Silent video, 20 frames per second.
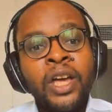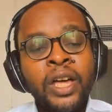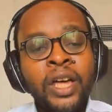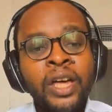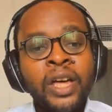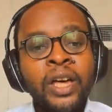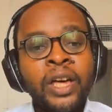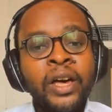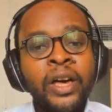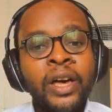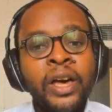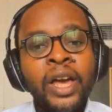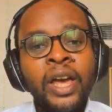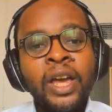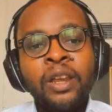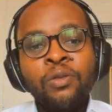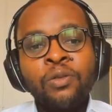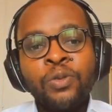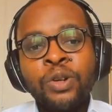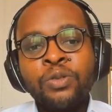
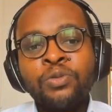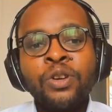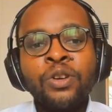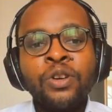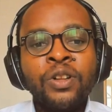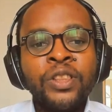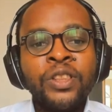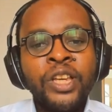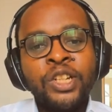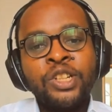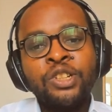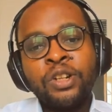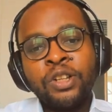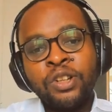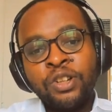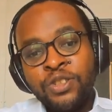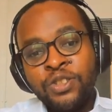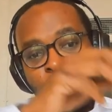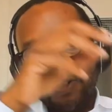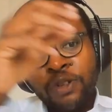in what we call the
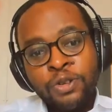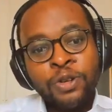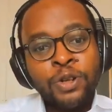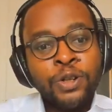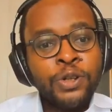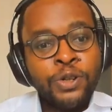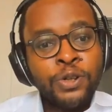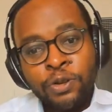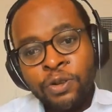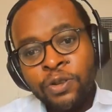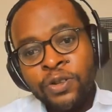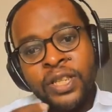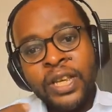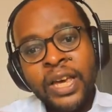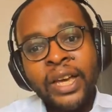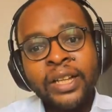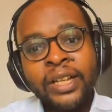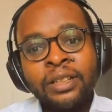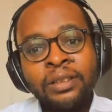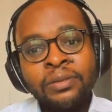actuarial control
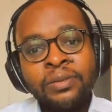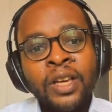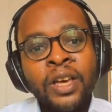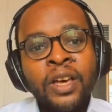cycle.